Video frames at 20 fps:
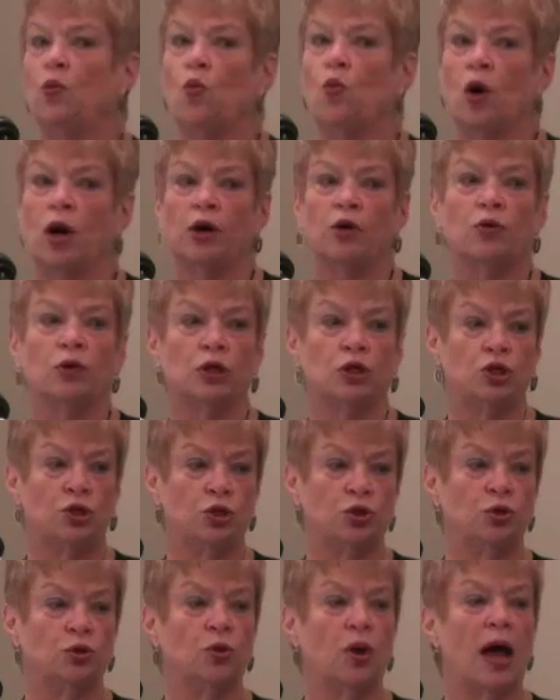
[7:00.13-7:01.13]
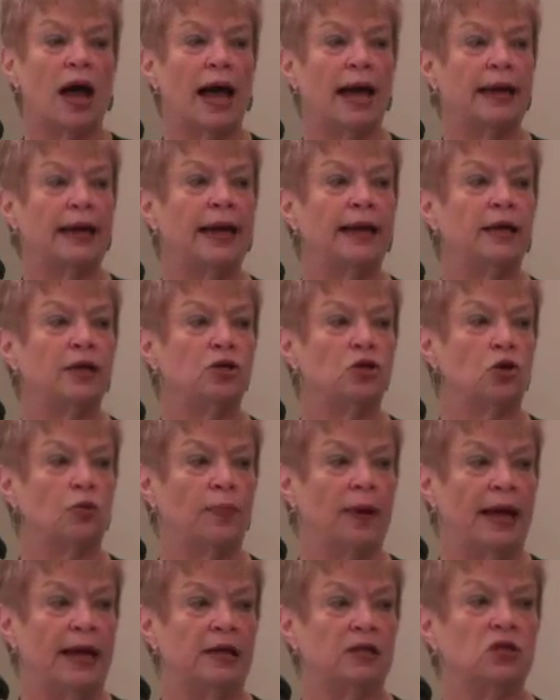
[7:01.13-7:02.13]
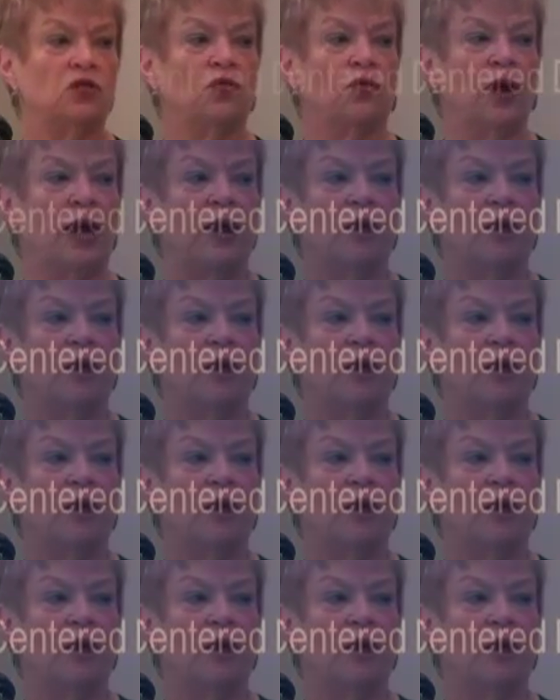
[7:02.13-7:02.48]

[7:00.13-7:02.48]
1 or 2 highlighted domains for